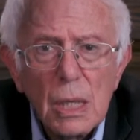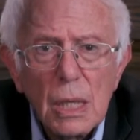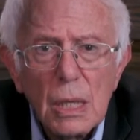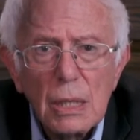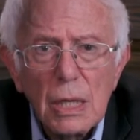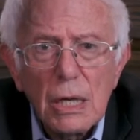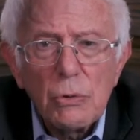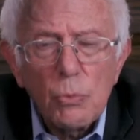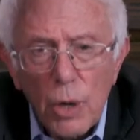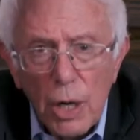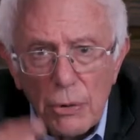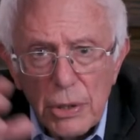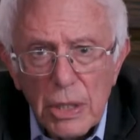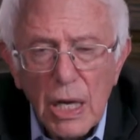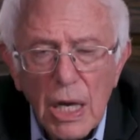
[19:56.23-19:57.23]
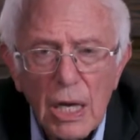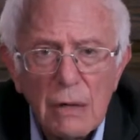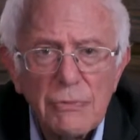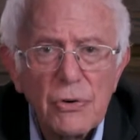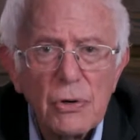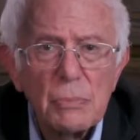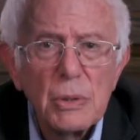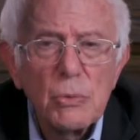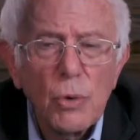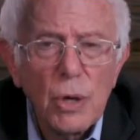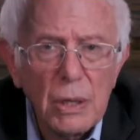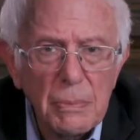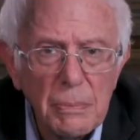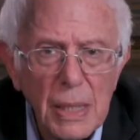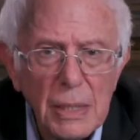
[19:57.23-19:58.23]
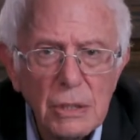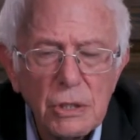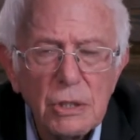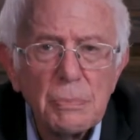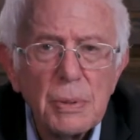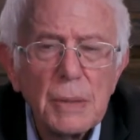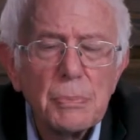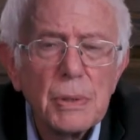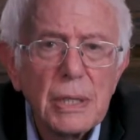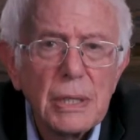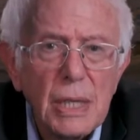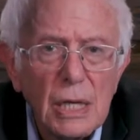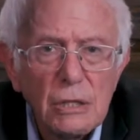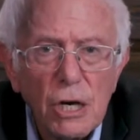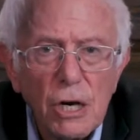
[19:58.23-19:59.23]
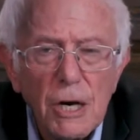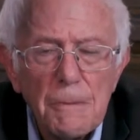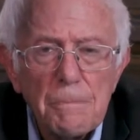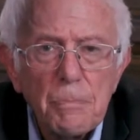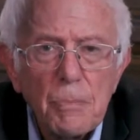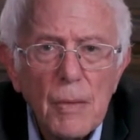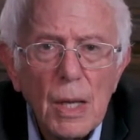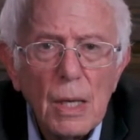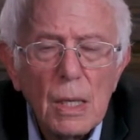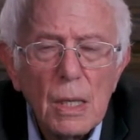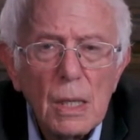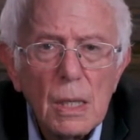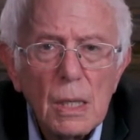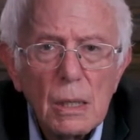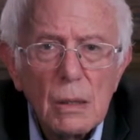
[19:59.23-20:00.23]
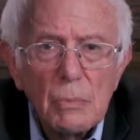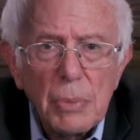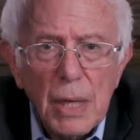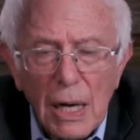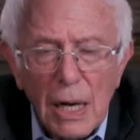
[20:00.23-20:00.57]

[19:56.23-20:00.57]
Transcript: and where it came from and what it meant to the people at that time. But